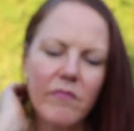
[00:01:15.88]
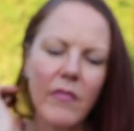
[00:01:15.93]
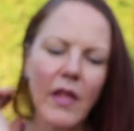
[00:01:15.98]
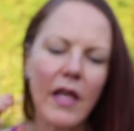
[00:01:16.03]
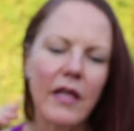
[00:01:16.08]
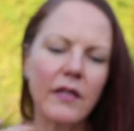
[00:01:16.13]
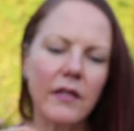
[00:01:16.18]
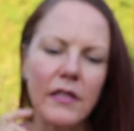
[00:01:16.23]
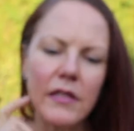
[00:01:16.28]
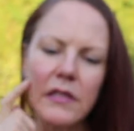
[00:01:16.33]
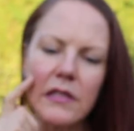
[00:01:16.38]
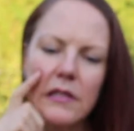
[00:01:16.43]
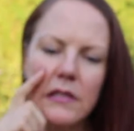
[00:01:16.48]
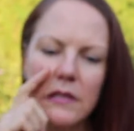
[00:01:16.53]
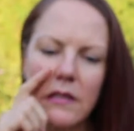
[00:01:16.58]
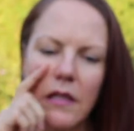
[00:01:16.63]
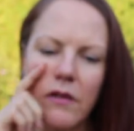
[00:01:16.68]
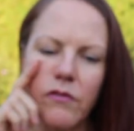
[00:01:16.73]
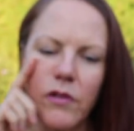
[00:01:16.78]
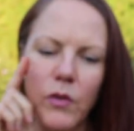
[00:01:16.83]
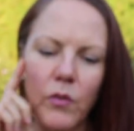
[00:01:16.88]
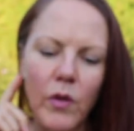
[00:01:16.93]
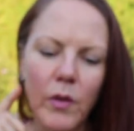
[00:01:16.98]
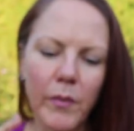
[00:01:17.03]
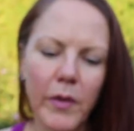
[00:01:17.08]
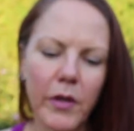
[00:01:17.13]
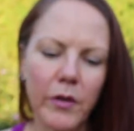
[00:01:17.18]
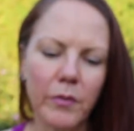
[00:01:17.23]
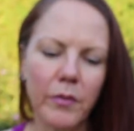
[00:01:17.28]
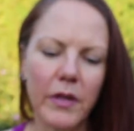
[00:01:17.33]
And this is lovely. What
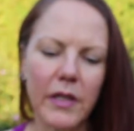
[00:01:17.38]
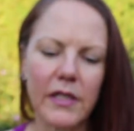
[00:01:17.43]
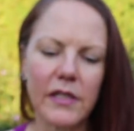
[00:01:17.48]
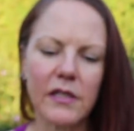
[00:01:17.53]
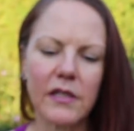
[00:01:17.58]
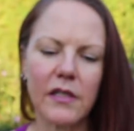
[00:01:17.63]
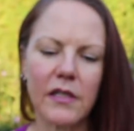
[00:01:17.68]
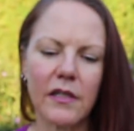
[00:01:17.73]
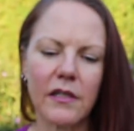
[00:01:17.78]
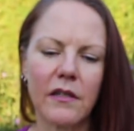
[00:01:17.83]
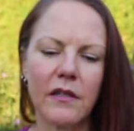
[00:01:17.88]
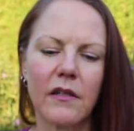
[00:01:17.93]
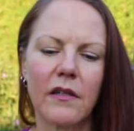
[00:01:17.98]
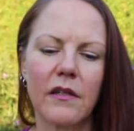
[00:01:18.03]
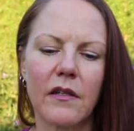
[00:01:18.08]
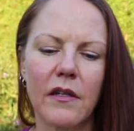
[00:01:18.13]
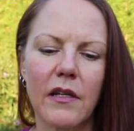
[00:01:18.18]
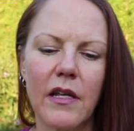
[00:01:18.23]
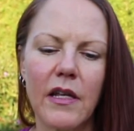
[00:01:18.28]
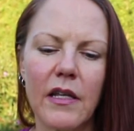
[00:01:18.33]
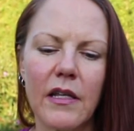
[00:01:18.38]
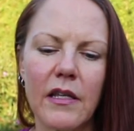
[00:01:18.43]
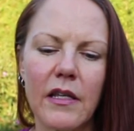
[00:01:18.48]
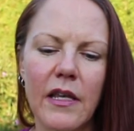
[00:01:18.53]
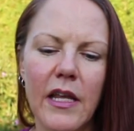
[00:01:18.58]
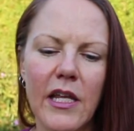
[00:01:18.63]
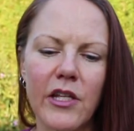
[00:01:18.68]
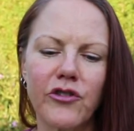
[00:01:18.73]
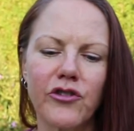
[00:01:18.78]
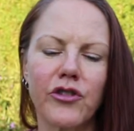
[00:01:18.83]
better place than
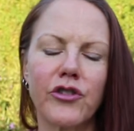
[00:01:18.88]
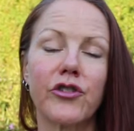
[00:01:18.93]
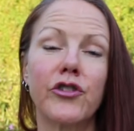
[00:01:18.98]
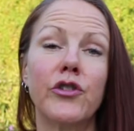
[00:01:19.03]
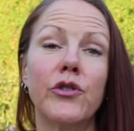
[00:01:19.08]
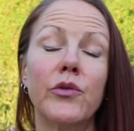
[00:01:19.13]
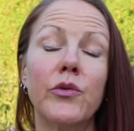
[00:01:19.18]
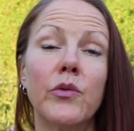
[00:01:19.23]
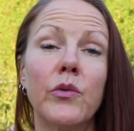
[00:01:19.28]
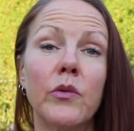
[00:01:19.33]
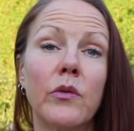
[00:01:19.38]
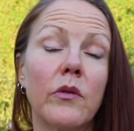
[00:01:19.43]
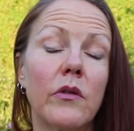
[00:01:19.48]
nature to